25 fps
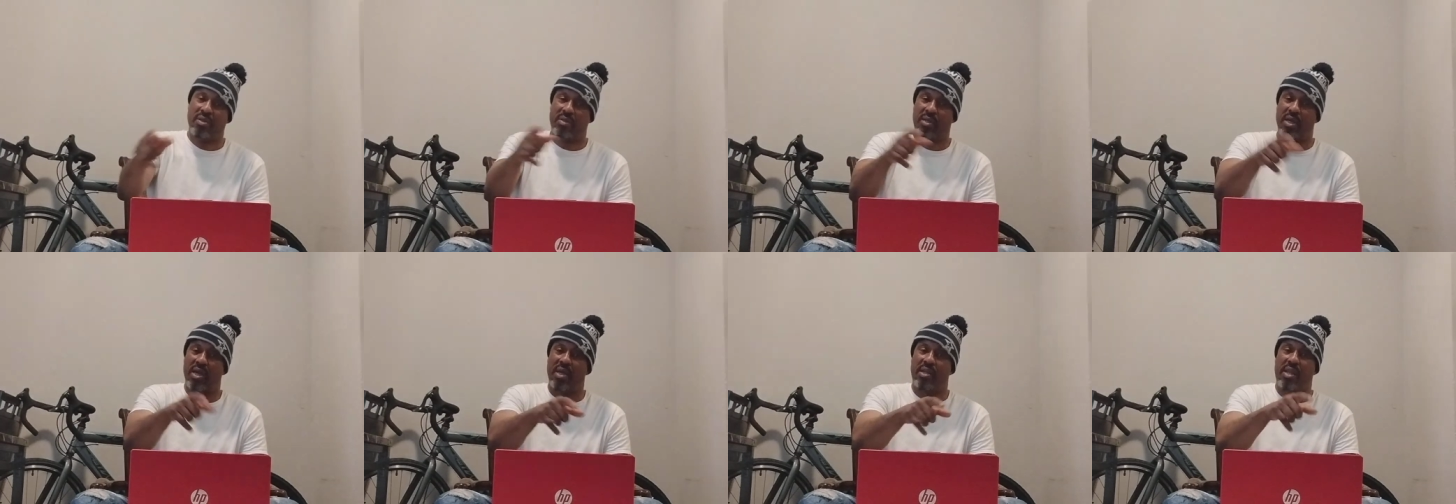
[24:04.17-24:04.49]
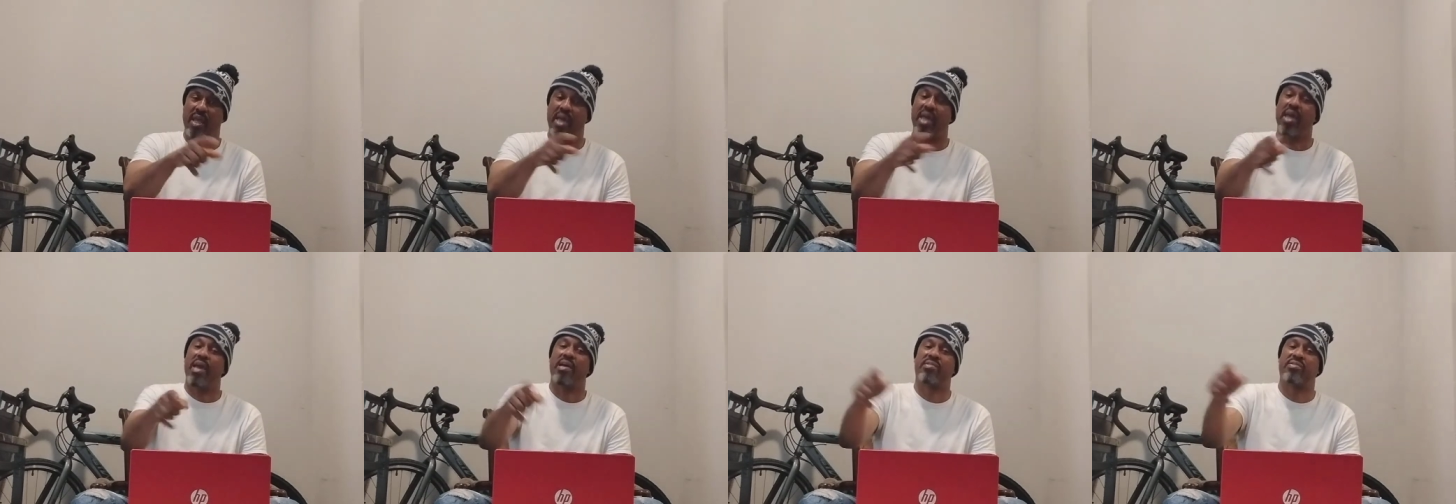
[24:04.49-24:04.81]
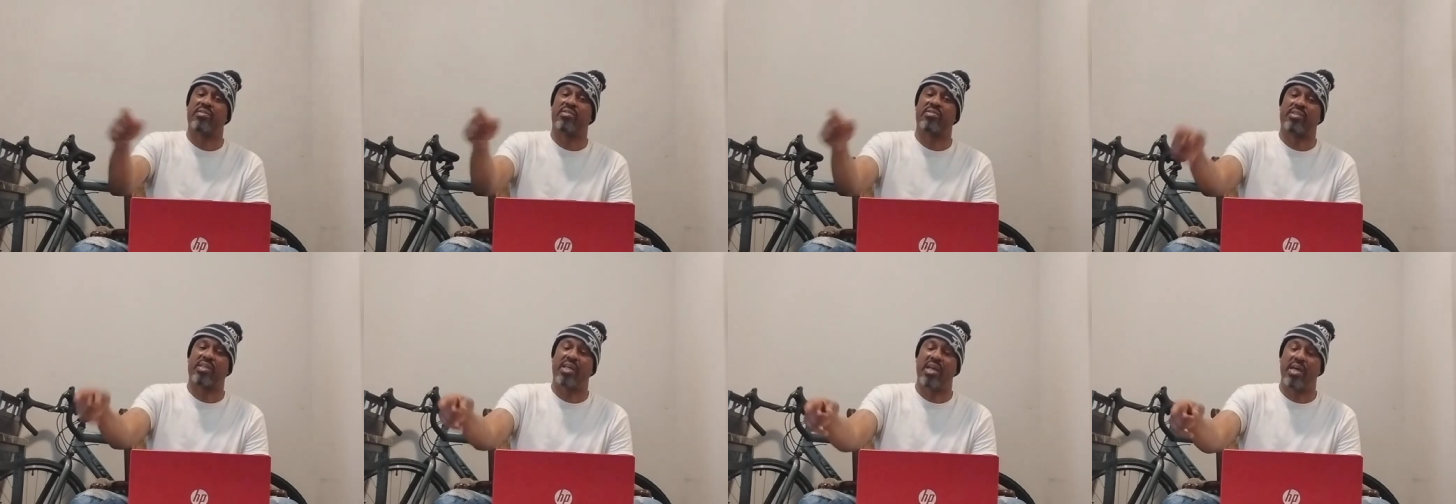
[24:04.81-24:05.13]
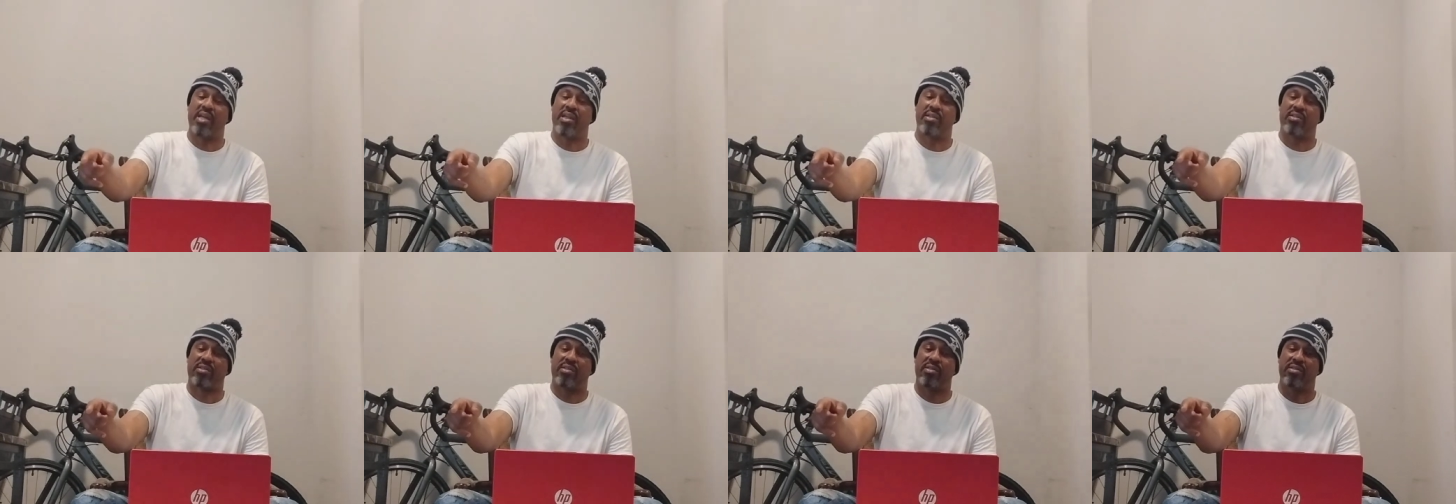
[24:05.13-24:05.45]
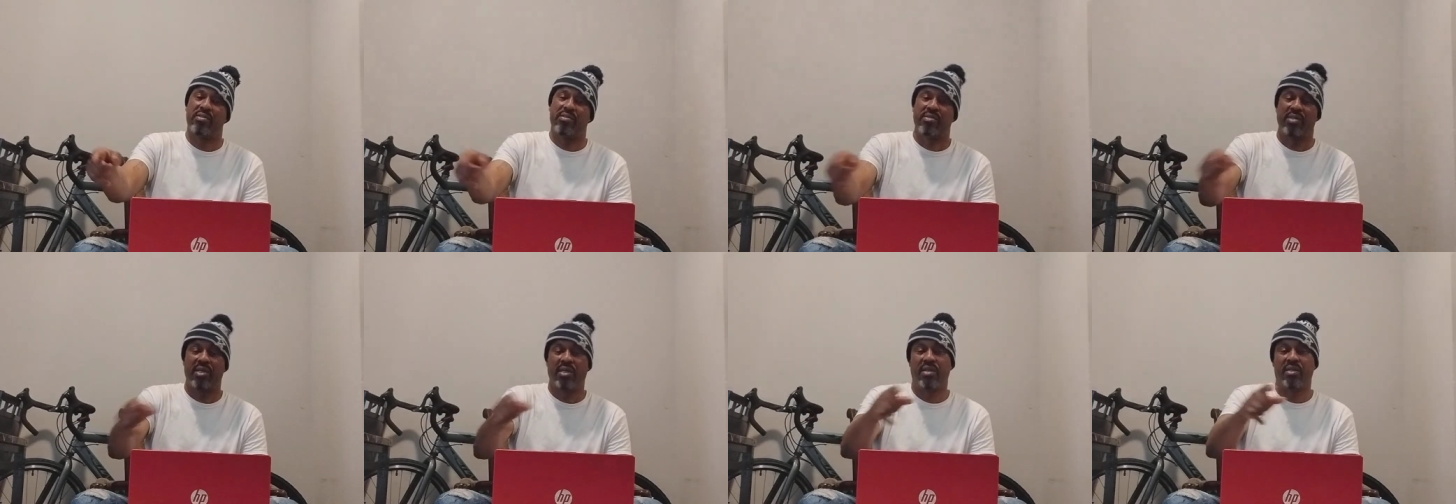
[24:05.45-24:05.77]
that has the
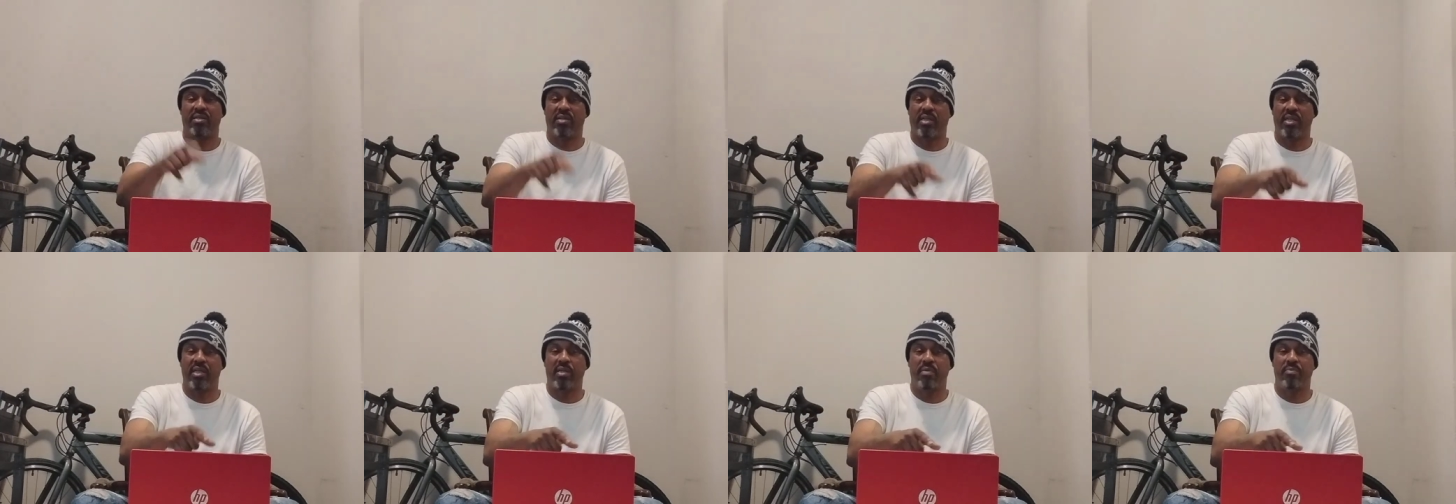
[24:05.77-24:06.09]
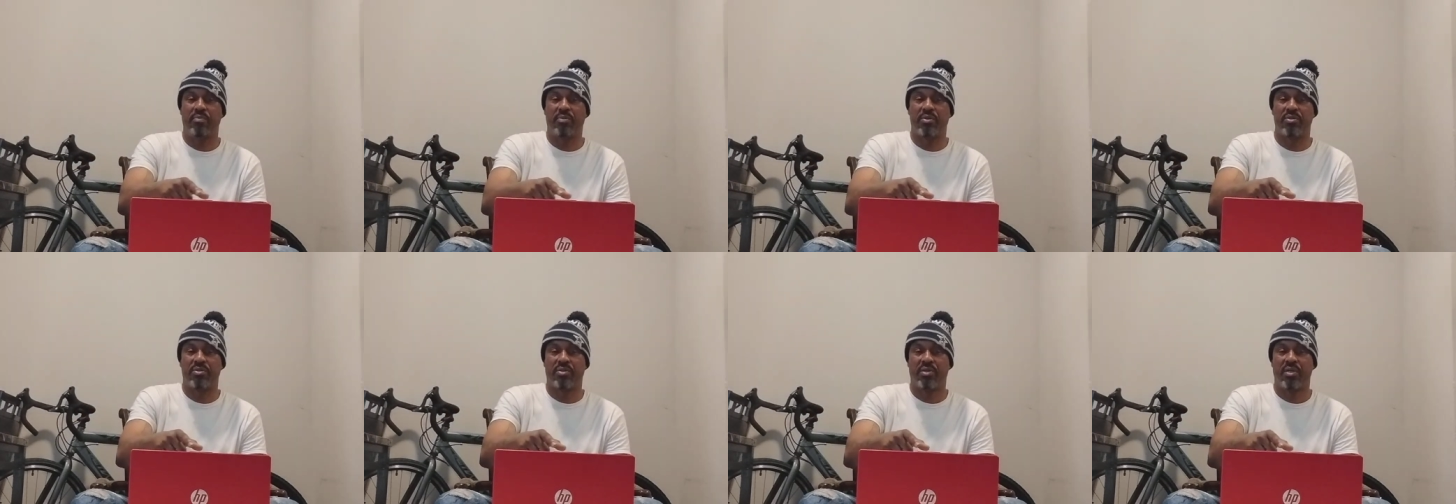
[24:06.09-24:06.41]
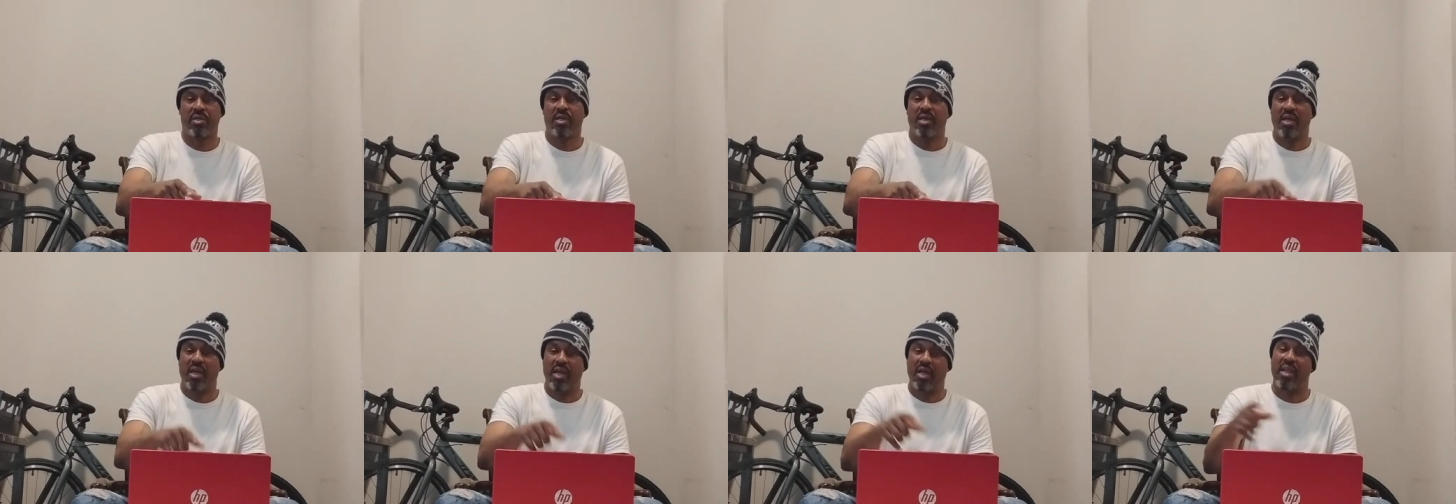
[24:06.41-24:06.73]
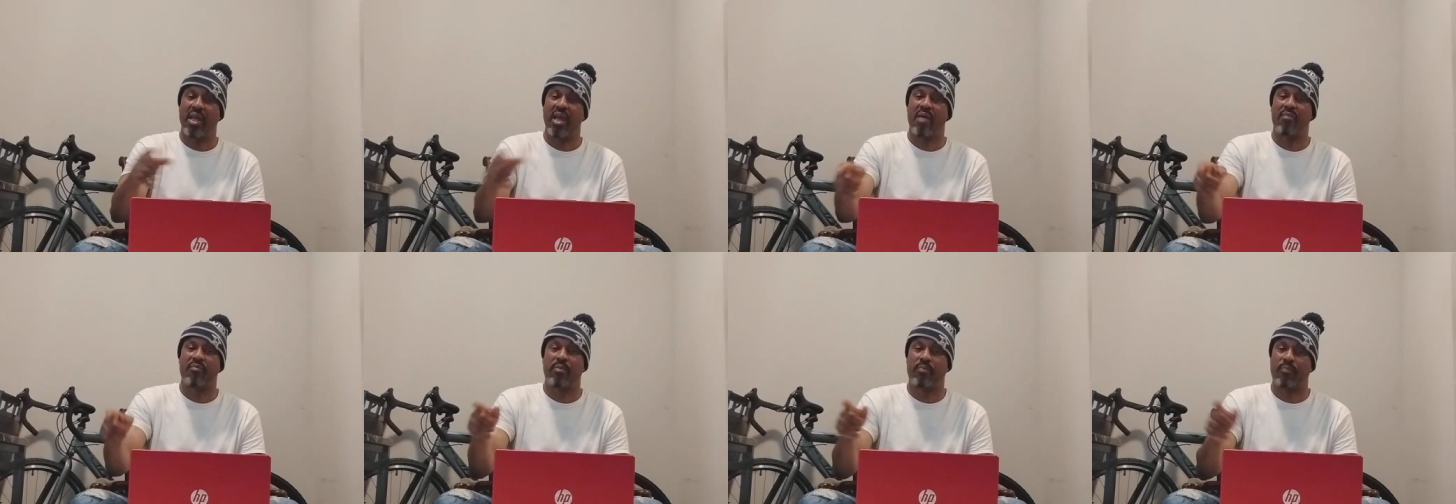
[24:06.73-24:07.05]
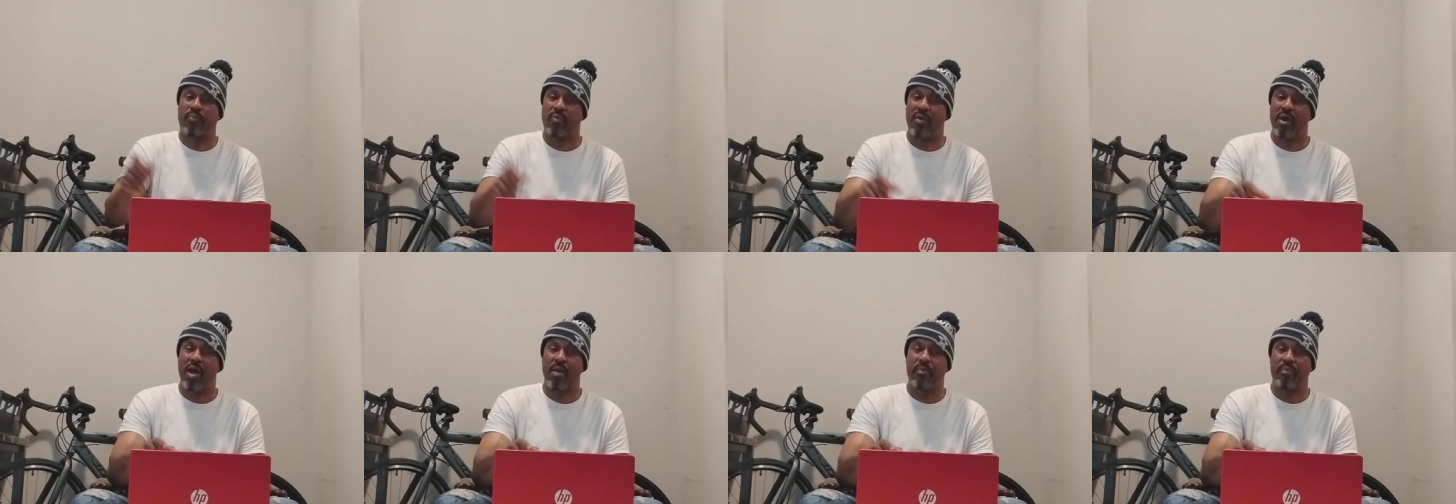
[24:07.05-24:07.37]
skeletons and the demons and have a
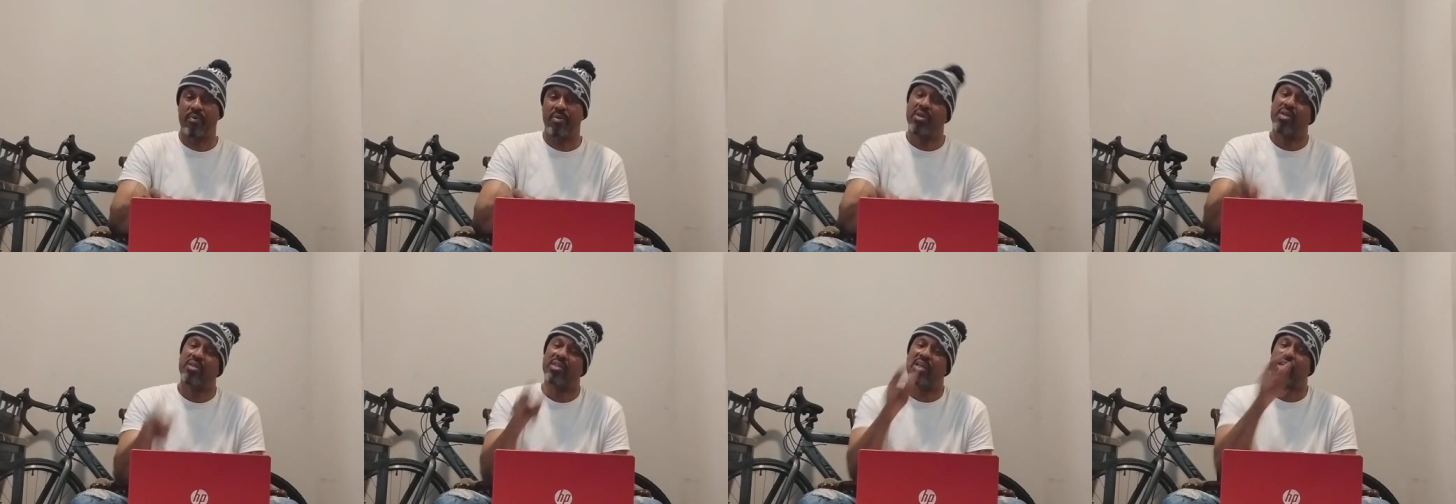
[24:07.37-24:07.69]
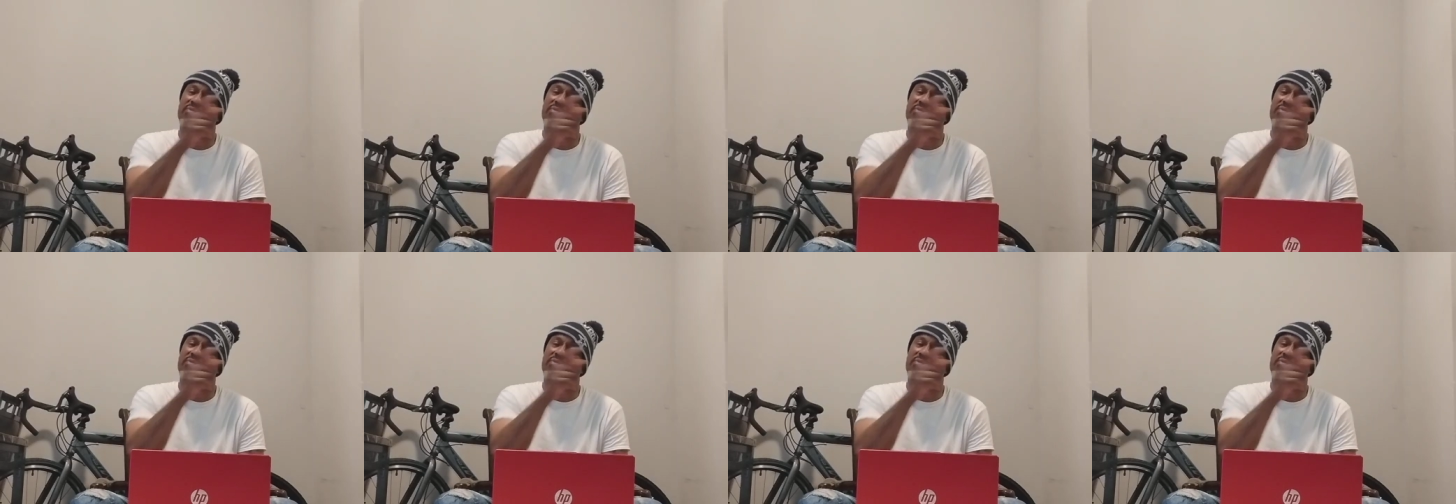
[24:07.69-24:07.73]
problem,